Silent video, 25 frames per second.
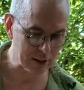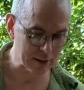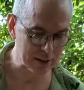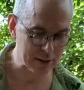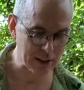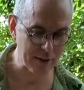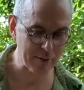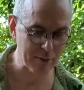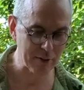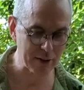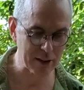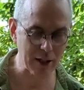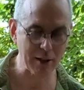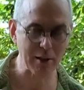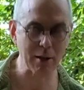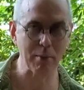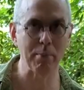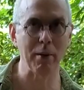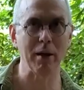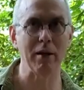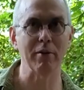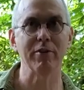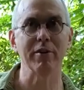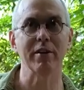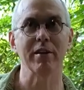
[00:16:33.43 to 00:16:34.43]
giving it the
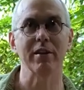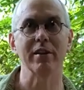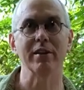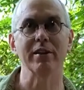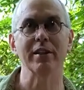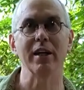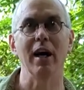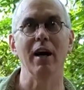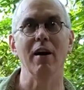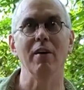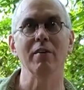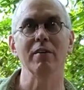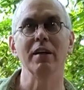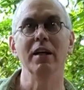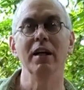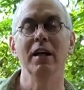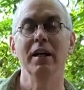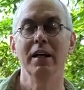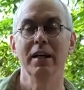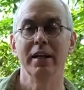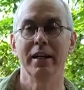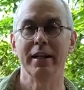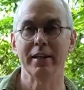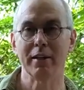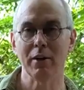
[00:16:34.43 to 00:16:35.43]
benefit of the doubt,
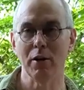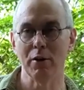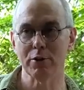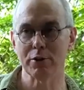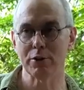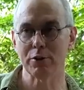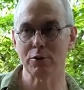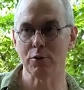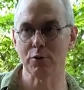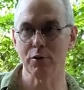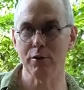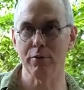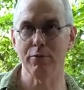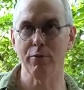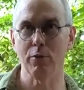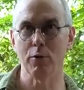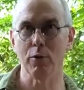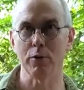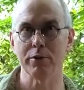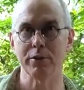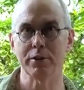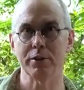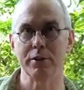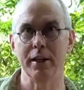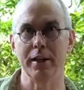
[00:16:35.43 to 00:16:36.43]
he goes through the
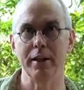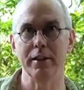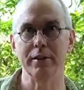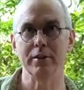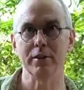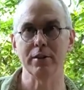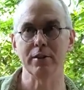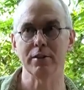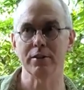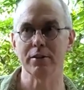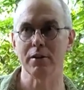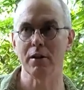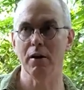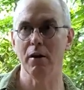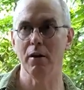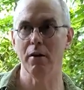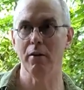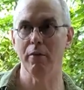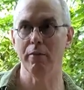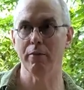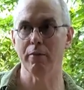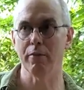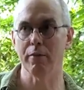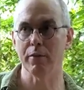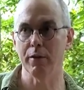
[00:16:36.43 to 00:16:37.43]
4 stages
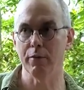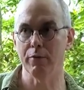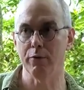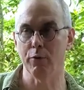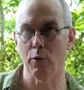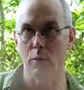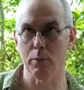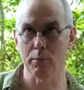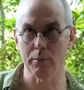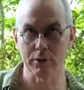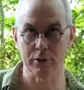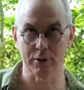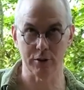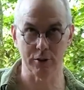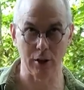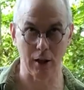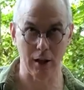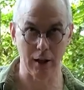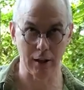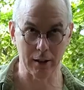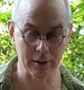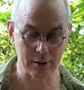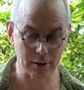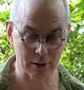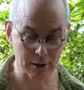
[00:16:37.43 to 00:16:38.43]
of the formless
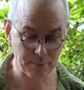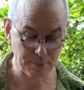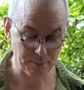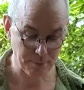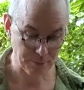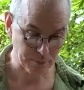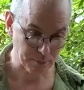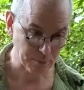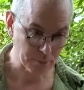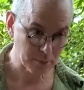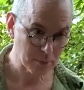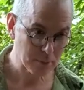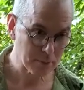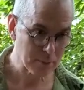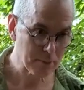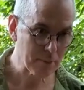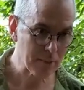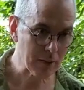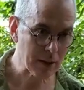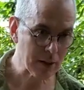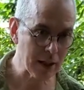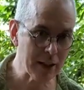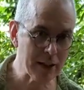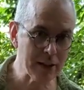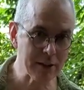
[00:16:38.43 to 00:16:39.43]
jhanas
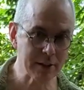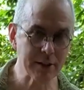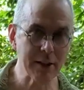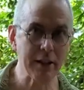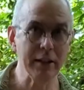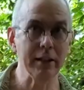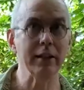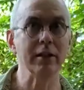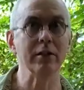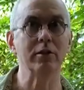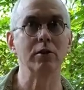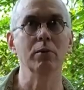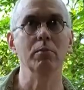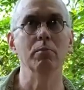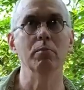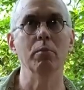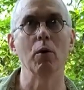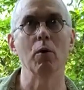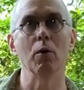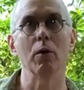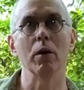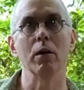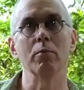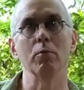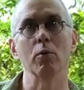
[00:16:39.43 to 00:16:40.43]
and is getting into
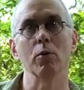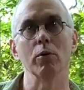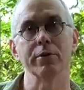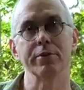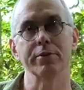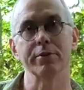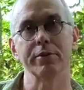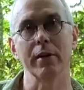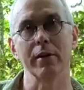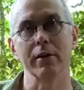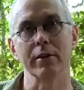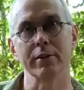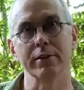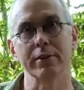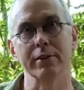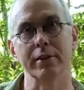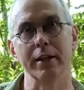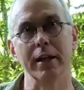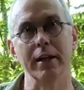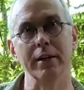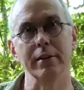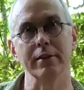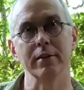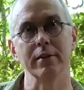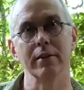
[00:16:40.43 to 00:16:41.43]
more and more subtle
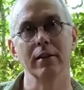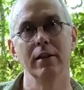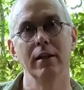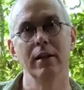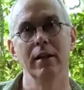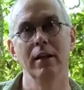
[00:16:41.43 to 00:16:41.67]
states.